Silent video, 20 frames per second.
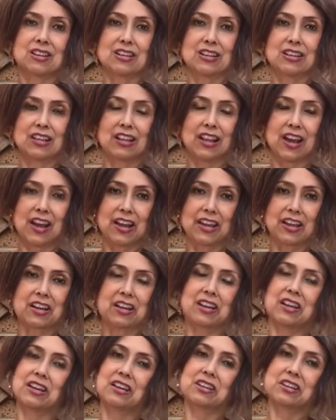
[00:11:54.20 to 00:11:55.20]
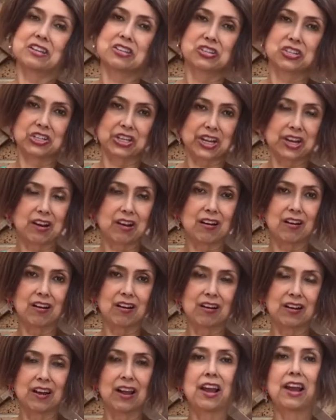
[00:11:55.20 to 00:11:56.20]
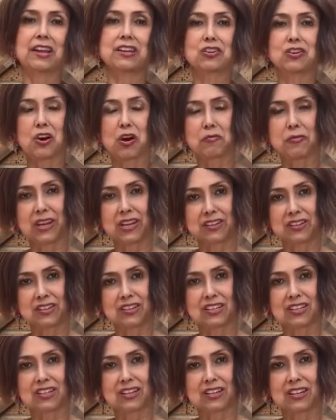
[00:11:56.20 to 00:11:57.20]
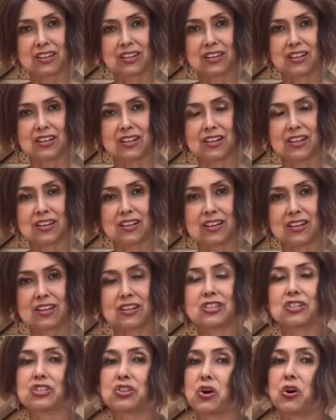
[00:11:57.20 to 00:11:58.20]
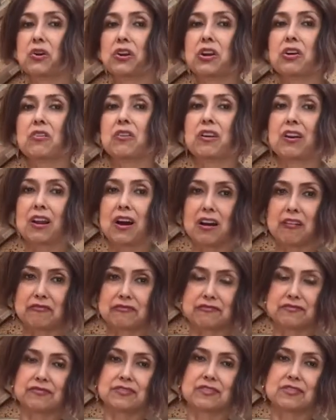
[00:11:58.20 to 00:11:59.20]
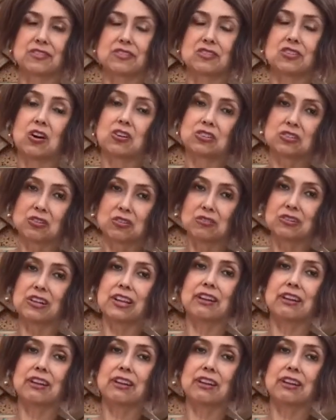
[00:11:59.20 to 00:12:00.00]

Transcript: Like, share, and comment. Show your love, not only